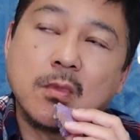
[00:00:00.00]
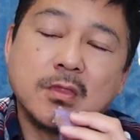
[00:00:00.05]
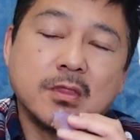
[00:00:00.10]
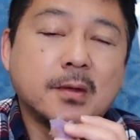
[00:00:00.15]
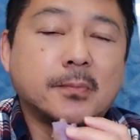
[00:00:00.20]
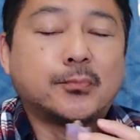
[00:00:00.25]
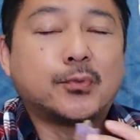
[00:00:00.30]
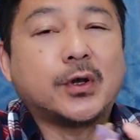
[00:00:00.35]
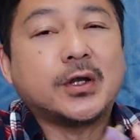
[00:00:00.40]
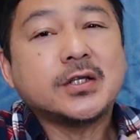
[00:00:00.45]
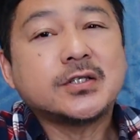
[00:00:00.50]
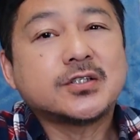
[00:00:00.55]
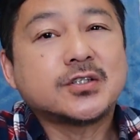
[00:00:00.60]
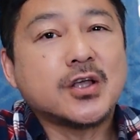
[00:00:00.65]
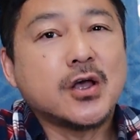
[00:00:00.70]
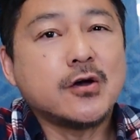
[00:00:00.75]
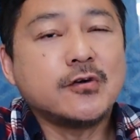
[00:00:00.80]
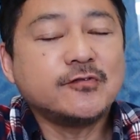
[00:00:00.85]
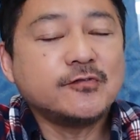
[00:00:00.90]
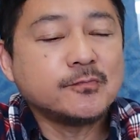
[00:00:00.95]
The bread
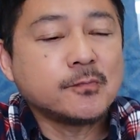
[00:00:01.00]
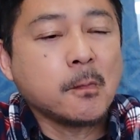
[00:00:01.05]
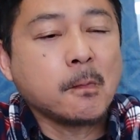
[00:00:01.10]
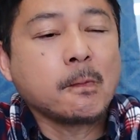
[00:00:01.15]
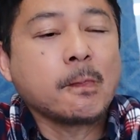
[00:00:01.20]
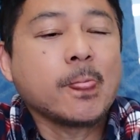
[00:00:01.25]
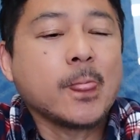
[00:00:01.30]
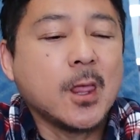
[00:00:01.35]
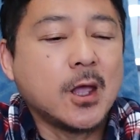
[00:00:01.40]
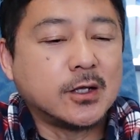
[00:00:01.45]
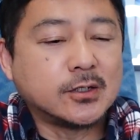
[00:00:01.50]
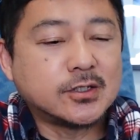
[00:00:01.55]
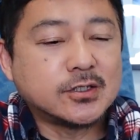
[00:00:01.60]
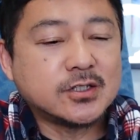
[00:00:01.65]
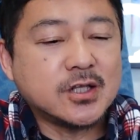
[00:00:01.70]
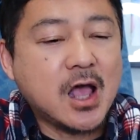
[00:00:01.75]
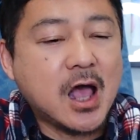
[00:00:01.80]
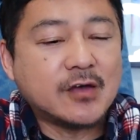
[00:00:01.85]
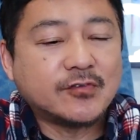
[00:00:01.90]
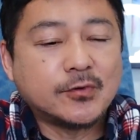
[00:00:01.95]
itself, it
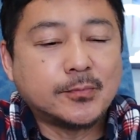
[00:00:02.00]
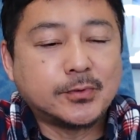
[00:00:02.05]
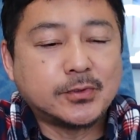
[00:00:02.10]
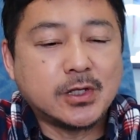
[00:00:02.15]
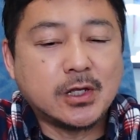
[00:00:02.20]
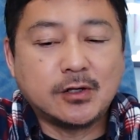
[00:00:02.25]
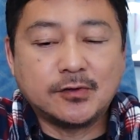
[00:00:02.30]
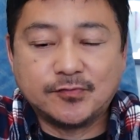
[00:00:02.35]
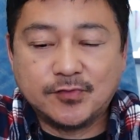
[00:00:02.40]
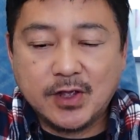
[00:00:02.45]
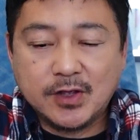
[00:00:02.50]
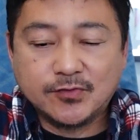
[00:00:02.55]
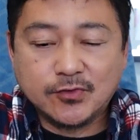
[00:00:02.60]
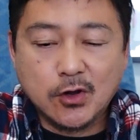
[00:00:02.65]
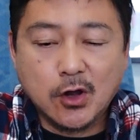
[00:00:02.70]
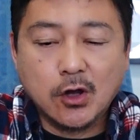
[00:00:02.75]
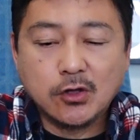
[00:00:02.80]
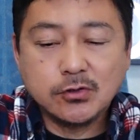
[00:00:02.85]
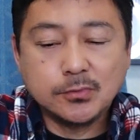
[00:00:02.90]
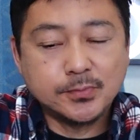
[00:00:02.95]
doesn't have a potato flavor.
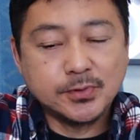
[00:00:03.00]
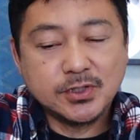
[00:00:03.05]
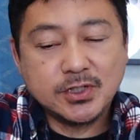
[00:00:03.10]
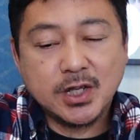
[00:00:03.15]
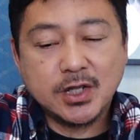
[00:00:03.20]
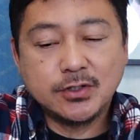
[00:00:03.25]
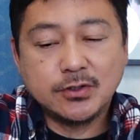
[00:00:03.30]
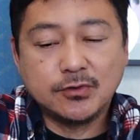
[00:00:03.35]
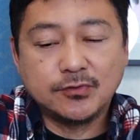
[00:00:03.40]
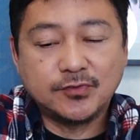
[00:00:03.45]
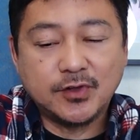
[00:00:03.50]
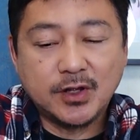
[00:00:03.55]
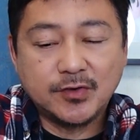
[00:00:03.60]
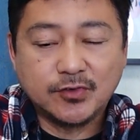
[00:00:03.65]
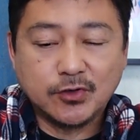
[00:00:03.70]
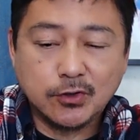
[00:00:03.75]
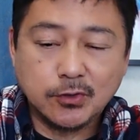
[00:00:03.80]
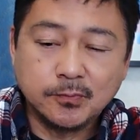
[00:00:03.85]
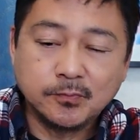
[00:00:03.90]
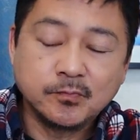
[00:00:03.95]
All the potato
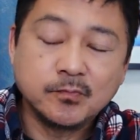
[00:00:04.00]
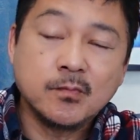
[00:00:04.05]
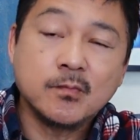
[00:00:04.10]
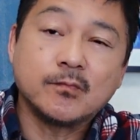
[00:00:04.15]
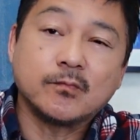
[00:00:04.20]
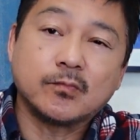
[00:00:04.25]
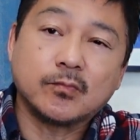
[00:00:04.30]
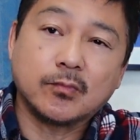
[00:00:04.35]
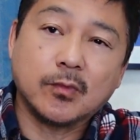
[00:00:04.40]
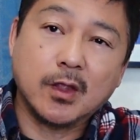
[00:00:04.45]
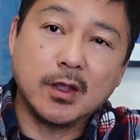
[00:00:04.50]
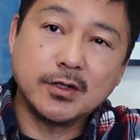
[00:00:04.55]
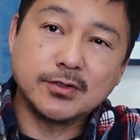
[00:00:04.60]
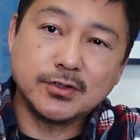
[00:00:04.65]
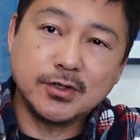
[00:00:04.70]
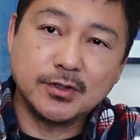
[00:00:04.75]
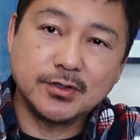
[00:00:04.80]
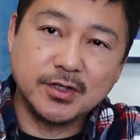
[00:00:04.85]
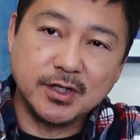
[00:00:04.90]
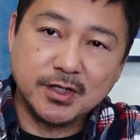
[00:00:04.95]
flavor is
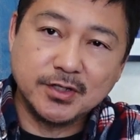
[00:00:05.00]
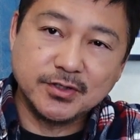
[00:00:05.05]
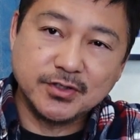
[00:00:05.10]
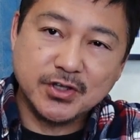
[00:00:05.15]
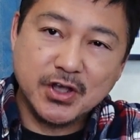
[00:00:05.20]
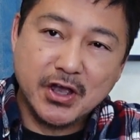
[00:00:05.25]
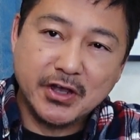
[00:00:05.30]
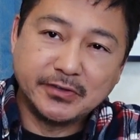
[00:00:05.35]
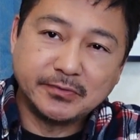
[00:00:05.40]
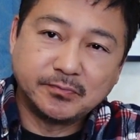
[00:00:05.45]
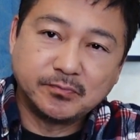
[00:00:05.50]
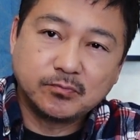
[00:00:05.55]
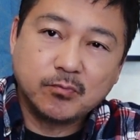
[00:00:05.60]
on the inside.